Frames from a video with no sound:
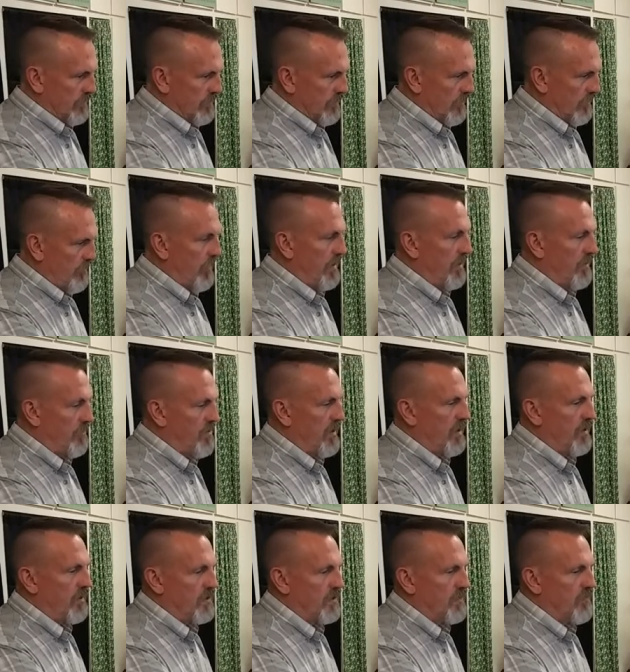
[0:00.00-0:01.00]
of being
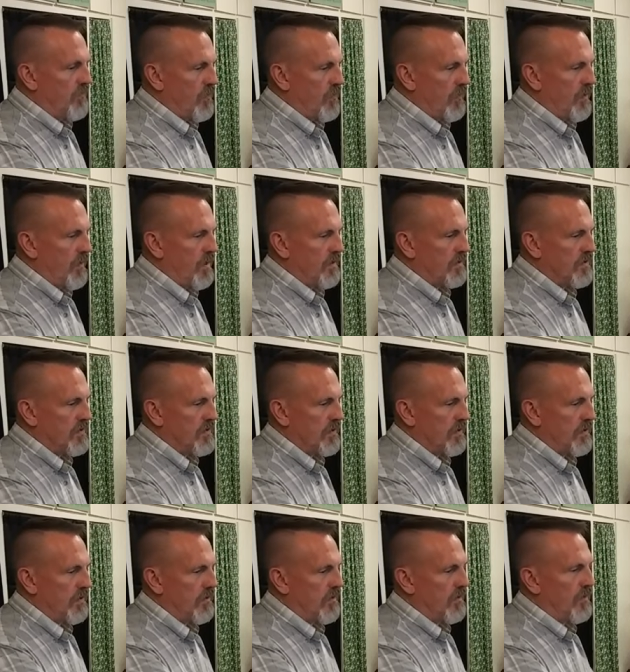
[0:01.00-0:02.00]
punished for that
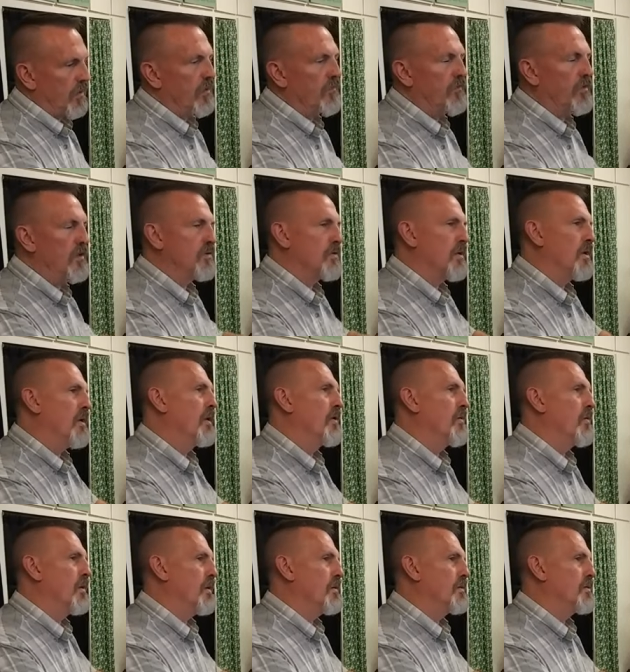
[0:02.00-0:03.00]
sin, of those
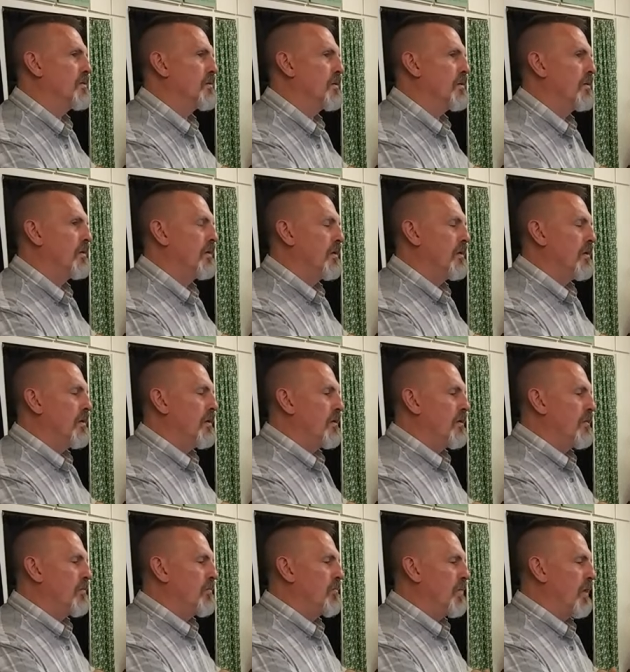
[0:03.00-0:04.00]
iniquities.
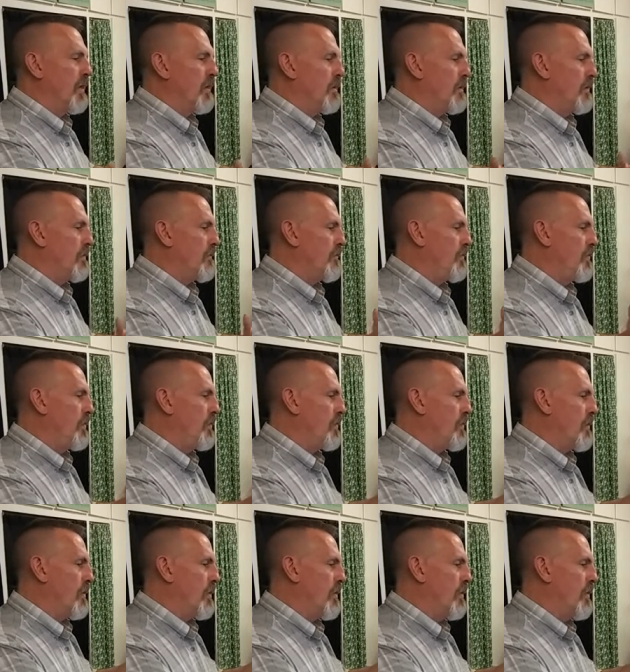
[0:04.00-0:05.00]
But if
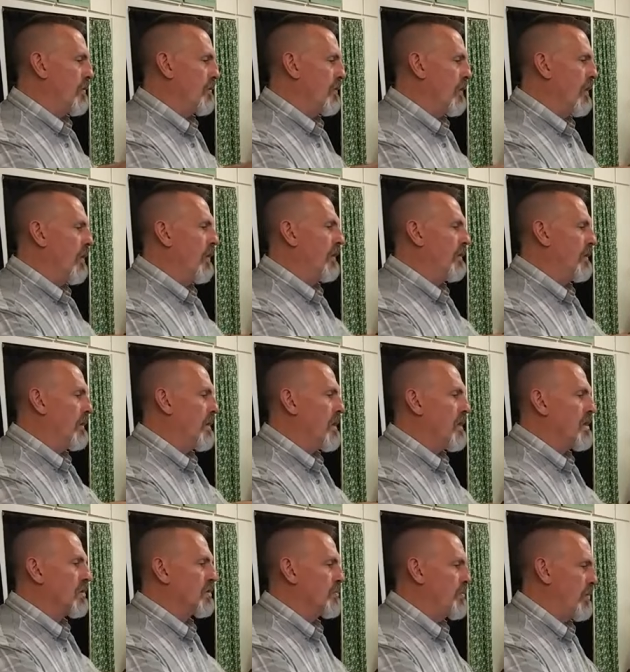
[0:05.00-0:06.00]
you are knowing the
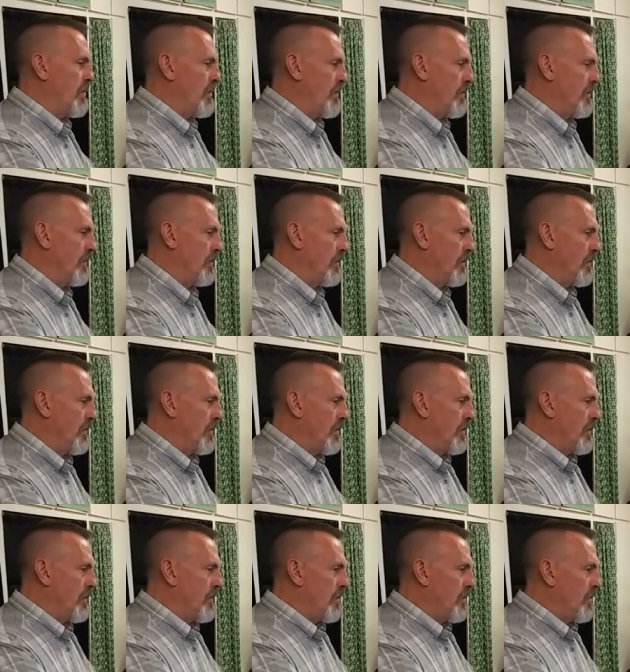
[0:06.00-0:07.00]
gospel,
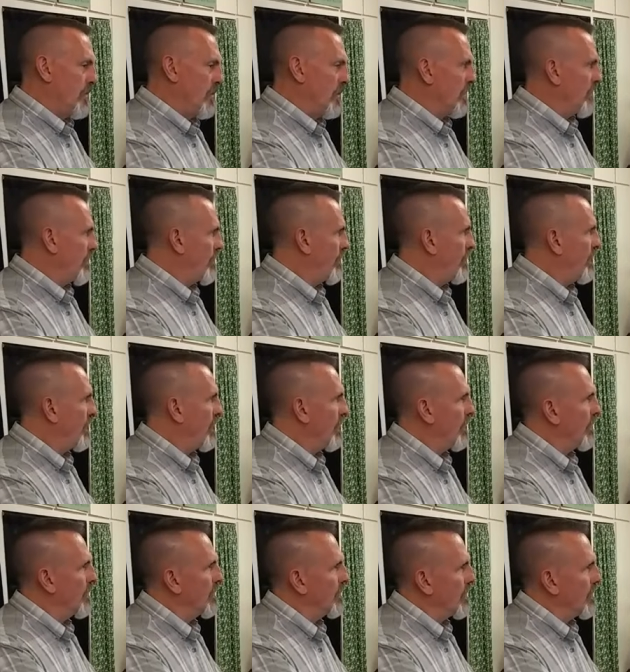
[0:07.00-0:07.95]
you're going to fear,